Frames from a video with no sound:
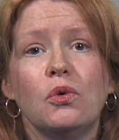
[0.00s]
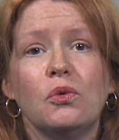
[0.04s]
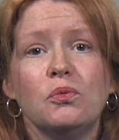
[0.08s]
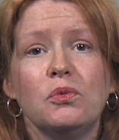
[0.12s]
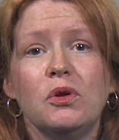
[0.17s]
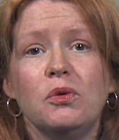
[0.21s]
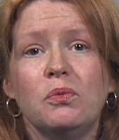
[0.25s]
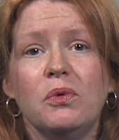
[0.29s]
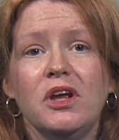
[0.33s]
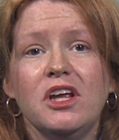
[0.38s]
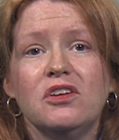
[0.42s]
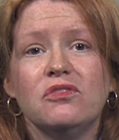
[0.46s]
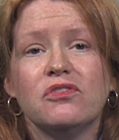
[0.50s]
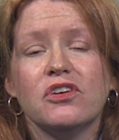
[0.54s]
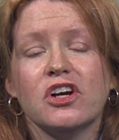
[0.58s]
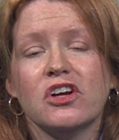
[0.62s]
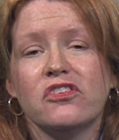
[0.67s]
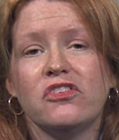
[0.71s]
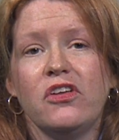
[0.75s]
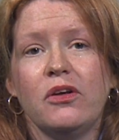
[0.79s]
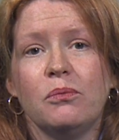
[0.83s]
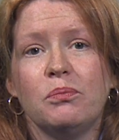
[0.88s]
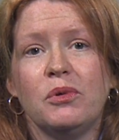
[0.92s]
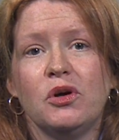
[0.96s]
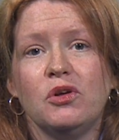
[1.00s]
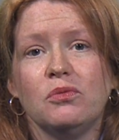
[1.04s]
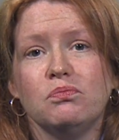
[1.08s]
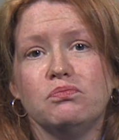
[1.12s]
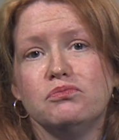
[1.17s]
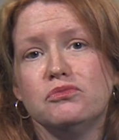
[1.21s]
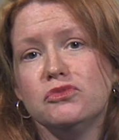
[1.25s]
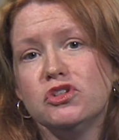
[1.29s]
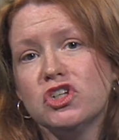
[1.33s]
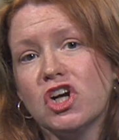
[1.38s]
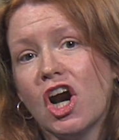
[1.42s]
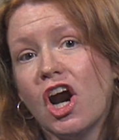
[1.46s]
we read, for example,
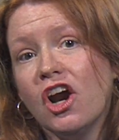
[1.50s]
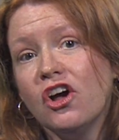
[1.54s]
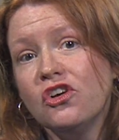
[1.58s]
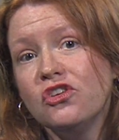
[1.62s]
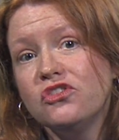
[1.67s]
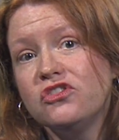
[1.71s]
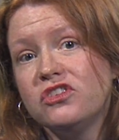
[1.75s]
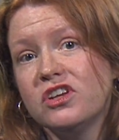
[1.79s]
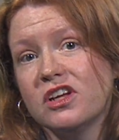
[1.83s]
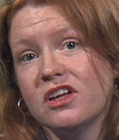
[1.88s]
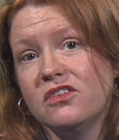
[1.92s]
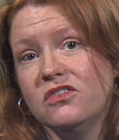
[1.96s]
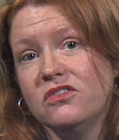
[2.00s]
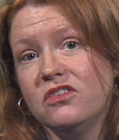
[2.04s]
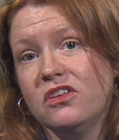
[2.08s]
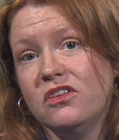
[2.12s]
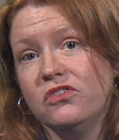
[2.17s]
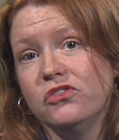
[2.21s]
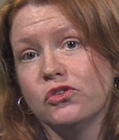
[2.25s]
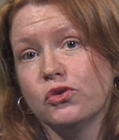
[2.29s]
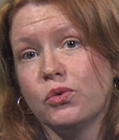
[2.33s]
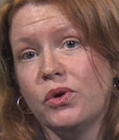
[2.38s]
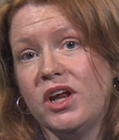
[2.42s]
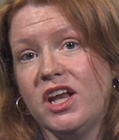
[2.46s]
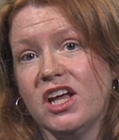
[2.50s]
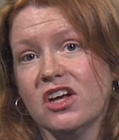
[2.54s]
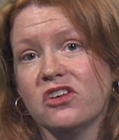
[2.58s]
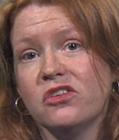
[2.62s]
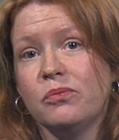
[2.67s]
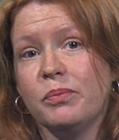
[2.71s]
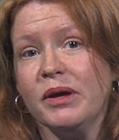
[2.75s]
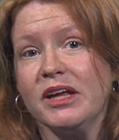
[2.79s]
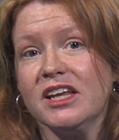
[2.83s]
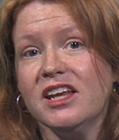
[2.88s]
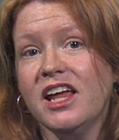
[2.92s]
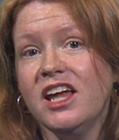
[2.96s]
Charles Dickens's Great
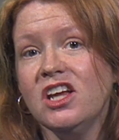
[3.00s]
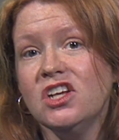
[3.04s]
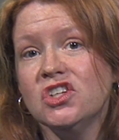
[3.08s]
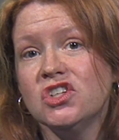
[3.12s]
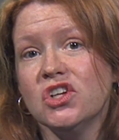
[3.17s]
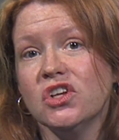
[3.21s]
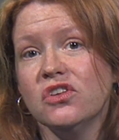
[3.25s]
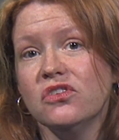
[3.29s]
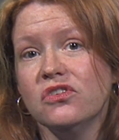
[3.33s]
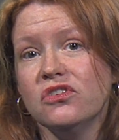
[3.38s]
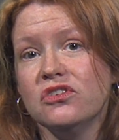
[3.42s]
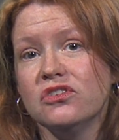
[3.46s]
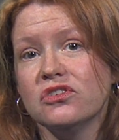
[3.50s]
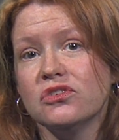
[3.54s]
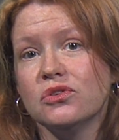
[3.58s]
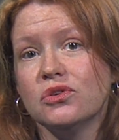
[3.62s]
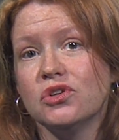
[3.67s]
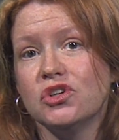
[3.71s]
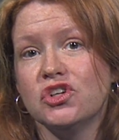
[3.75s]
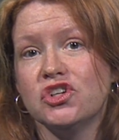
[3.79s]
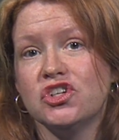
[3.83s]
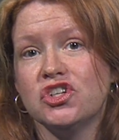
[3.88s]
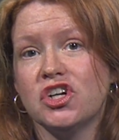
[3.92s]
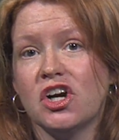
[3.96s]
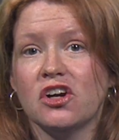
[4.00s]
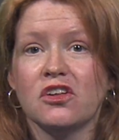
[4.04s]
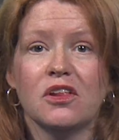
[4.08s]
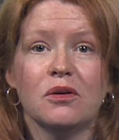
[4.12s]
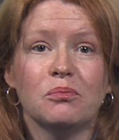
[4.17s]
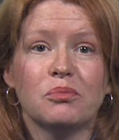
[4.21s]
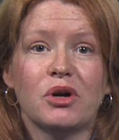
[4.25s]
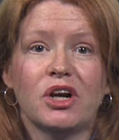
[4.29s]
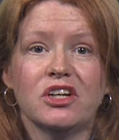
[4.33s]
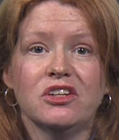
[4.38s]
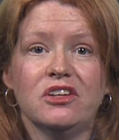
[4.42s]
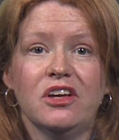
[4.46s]
Expectations or Charlotte
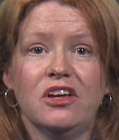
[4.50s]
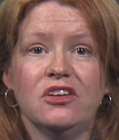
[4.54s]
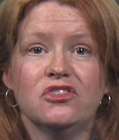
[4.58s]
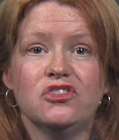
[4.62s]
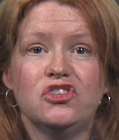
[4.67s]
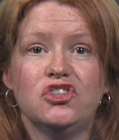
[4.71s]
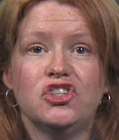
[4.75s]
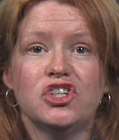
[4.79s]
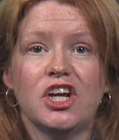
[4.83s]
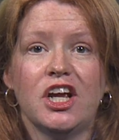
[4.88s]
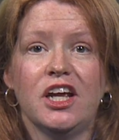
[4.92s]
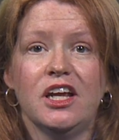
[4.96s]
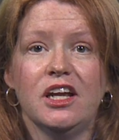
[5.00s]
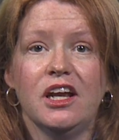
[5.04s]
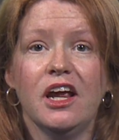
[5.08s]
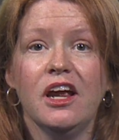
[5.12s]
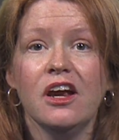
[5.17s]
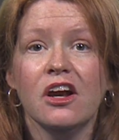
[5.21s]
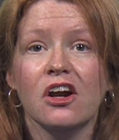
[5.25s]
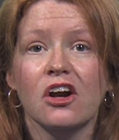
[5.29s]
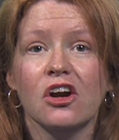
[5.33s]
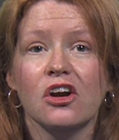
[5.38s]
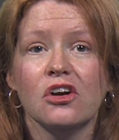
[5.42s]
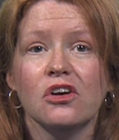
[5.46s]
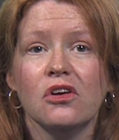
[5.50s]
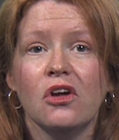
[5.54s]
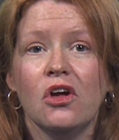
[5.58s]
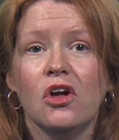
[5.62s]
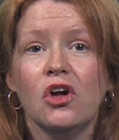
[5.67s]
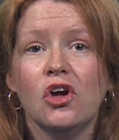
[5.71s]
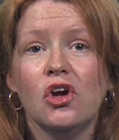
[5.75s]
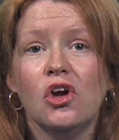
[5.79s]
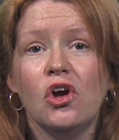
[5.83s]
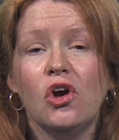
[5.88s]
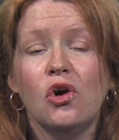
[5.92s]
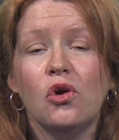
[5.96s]
Bronte's Jane Eyre,
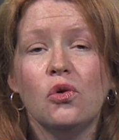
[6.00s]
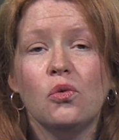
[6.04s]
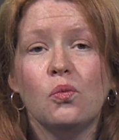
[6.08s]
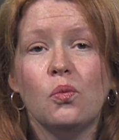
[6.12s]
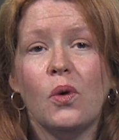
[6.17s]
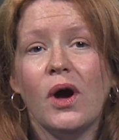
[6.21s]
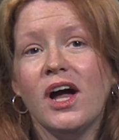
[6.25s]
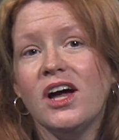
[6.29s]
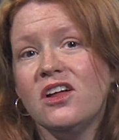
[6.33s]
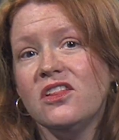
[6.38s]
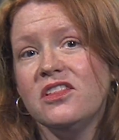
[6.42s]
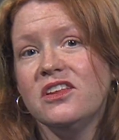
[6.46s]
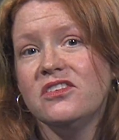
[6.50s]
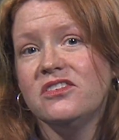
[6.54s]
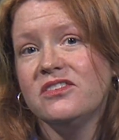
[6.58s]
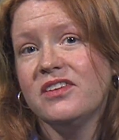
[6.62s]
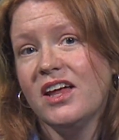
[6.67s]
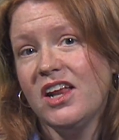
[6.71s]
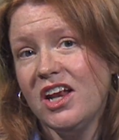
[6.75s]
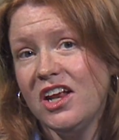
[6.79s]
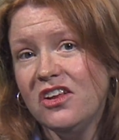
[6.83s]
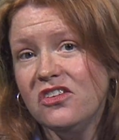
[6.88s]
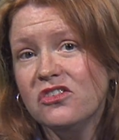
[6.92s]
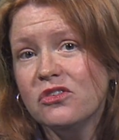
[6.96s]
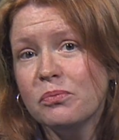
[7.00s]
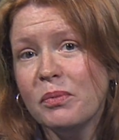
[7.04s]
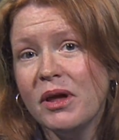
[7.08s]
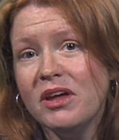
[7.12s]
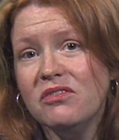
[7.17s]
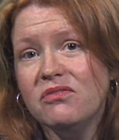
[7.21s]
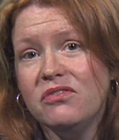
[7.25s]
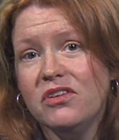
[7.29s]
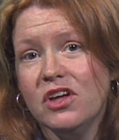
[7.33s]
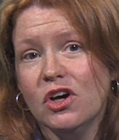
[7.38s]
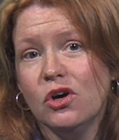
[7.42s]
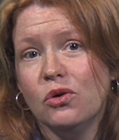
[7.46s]
while the settings may
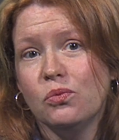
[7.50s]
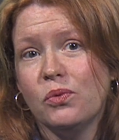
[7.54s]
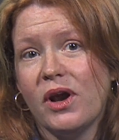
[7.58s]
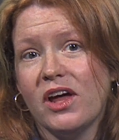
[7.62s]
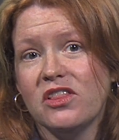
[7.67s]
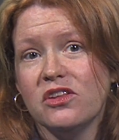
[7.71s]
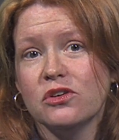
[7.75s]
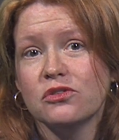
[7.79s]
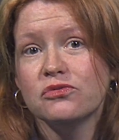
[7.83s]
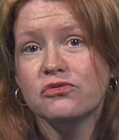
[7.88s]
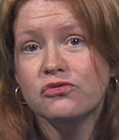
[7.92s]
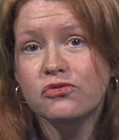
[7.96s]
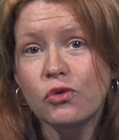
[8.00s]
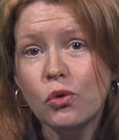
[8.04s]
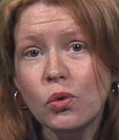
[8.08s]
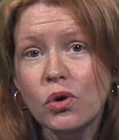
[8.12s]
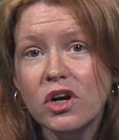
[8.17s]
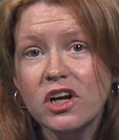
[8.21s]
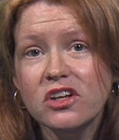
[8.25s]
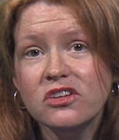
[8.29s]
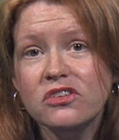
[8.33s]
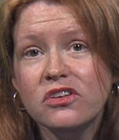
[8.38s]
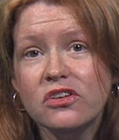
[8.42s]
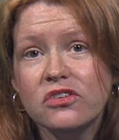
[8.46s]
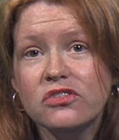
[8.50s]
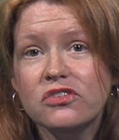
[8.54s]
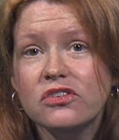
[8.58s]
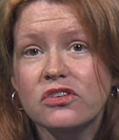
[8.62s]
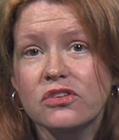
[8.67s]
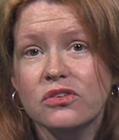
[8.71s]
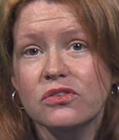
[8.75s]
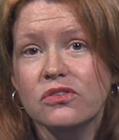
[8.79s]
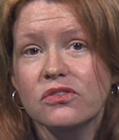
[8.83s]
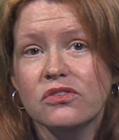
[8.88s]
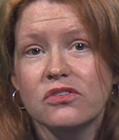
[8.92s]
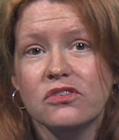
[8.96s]
feel rather foreign to
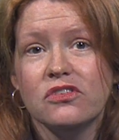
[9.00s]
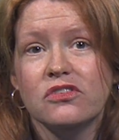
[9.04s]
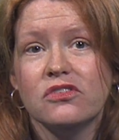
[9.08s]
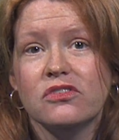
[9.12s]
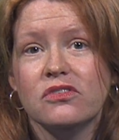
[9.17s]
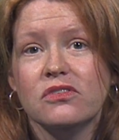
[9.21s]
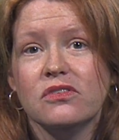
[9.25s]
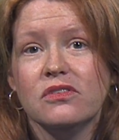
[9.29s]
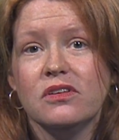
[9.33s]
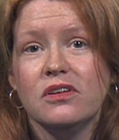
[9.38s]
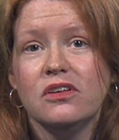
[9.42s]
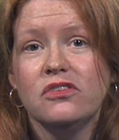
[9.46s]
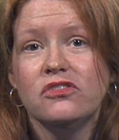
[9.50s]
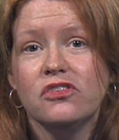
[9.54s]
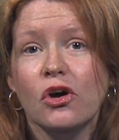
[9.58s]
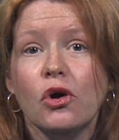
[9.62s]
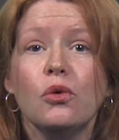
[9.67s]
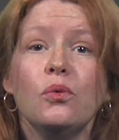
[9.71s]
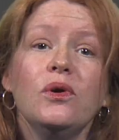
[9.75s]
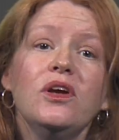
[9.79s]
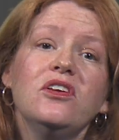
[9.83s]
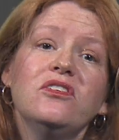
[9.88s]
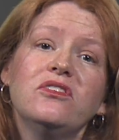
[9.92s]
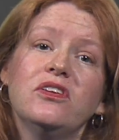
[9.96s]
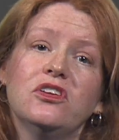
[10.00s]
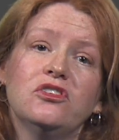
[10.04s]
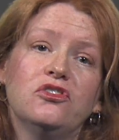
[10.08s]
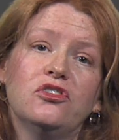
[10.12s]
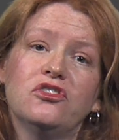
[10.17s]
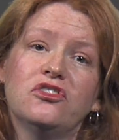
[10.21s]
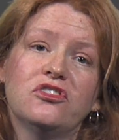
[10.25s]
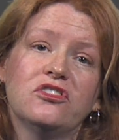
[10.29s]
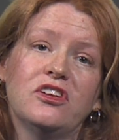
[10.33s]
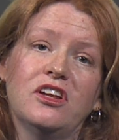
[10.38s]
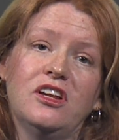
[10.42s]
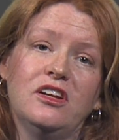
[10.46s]
students, it's always
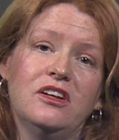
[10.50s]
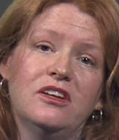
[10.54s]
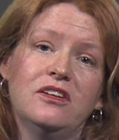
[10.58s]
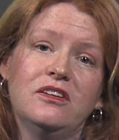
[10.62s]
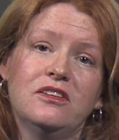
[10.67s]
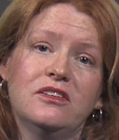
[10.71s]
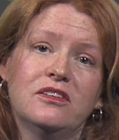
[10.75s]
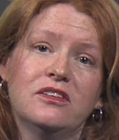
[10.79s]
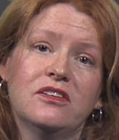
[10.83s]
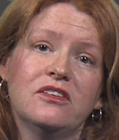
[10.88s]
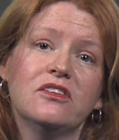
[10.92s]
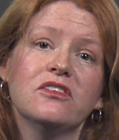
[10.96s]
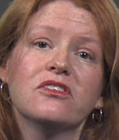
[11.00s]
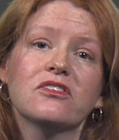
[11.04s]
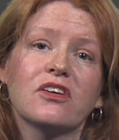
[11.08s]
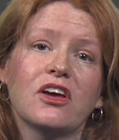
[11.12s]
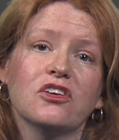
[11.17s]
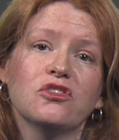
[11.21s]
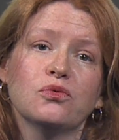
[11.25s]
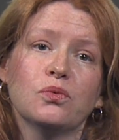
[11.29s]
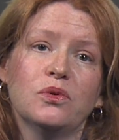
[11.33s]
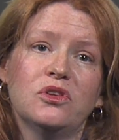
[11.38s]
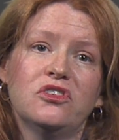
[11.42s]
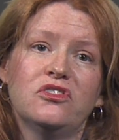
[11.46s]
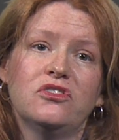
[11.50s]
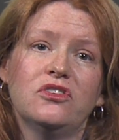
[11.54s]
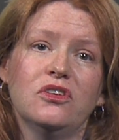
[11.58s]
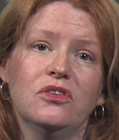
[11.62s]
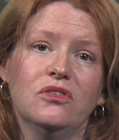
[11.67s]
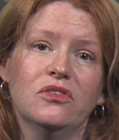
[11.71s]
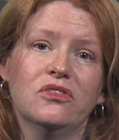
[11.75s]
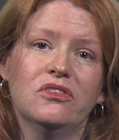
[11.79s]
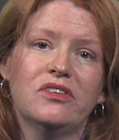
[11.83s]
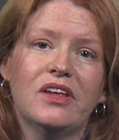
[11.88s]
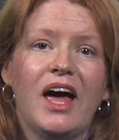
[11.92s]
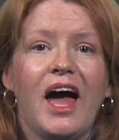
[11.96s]
interesting to discuss with
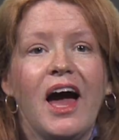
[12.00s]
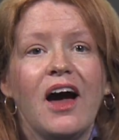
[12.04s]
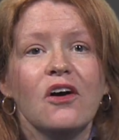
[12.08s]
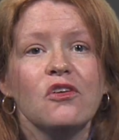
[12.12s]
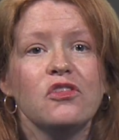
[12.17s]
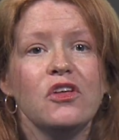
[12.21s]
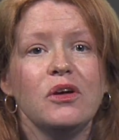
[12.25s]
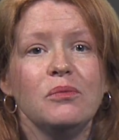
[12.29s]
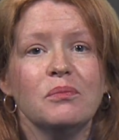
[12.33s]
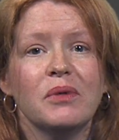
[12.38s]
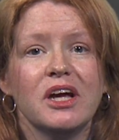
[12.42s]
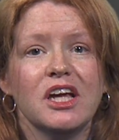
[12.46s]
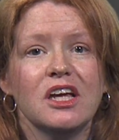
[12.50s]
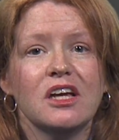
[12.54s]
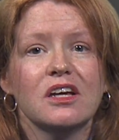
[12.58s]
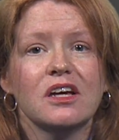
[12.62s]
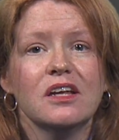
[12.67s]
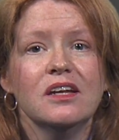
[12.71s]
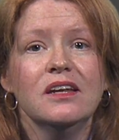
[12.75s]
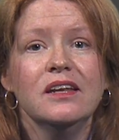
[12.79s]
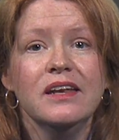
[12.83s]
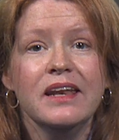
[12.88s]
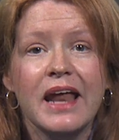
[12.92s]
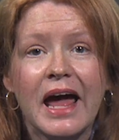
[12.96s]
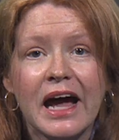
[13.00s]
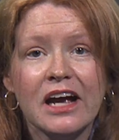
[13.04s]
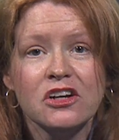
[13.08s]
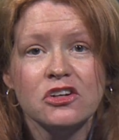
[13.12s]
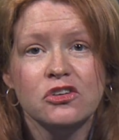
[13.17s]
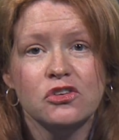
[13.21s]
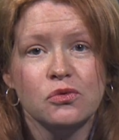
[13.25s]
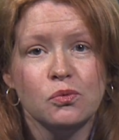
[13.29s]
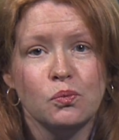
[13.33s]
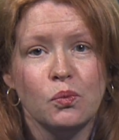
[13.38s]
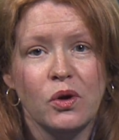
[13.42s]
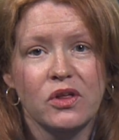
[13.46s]
students how they might
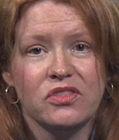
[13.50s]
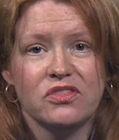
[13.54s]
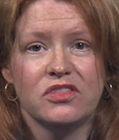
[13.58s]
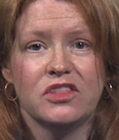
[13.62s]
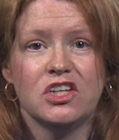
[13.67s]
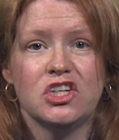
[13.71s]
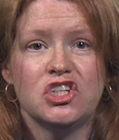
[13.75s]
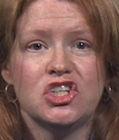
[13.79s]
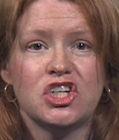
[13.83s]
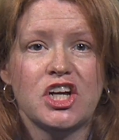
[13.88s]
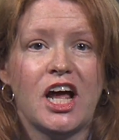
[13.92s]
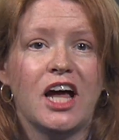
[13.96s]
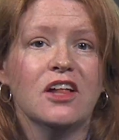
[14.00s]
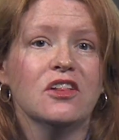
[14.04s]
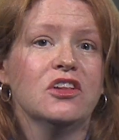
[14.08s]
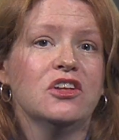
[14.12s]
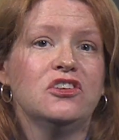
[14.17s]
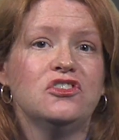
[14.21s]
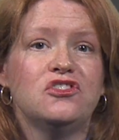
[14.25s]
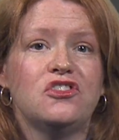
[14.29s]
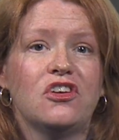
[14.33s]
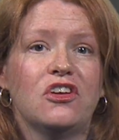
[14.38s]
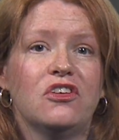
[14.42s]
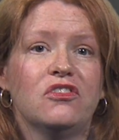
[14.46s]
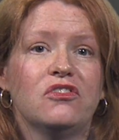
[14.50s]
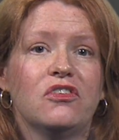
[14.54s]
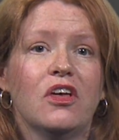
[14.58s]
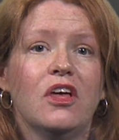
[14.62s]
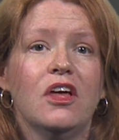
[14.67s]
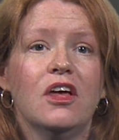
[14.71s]
connect with the challenges